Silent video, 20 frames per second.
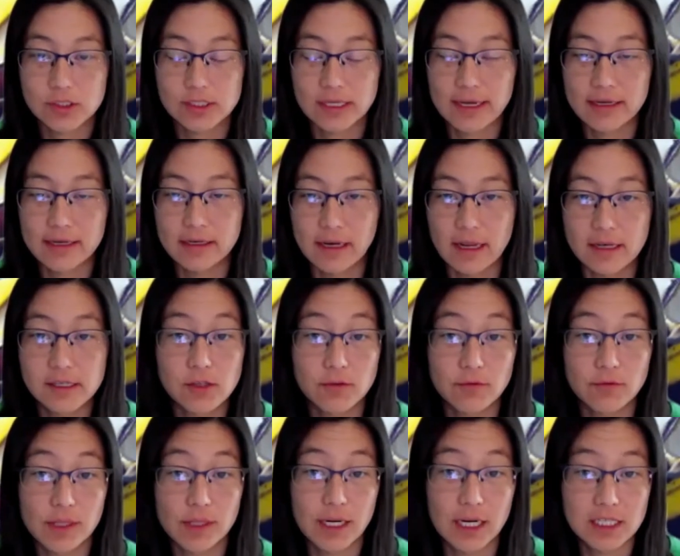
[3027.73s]
And so
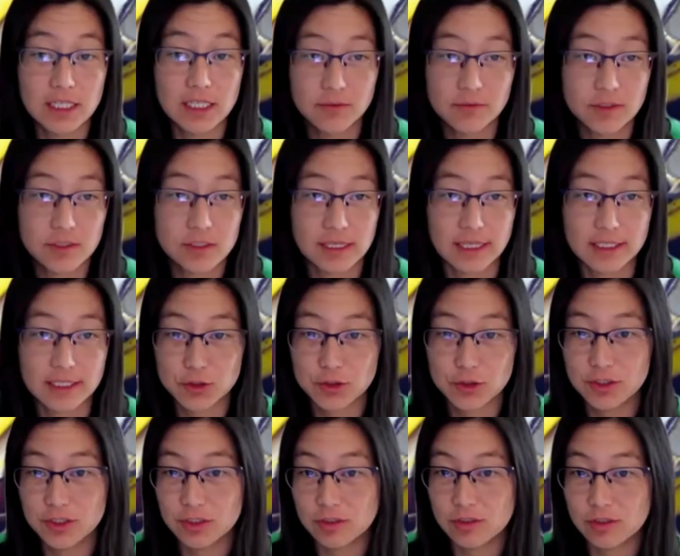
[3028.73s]
for the Hustleverse, actually,
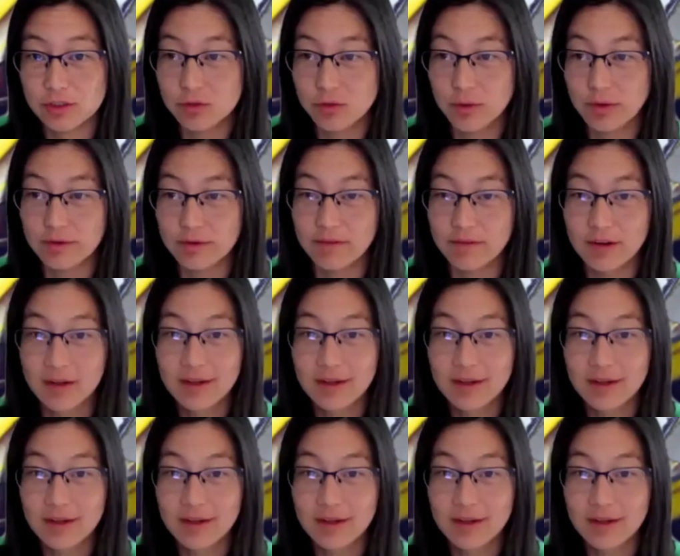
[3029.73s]
just to sort of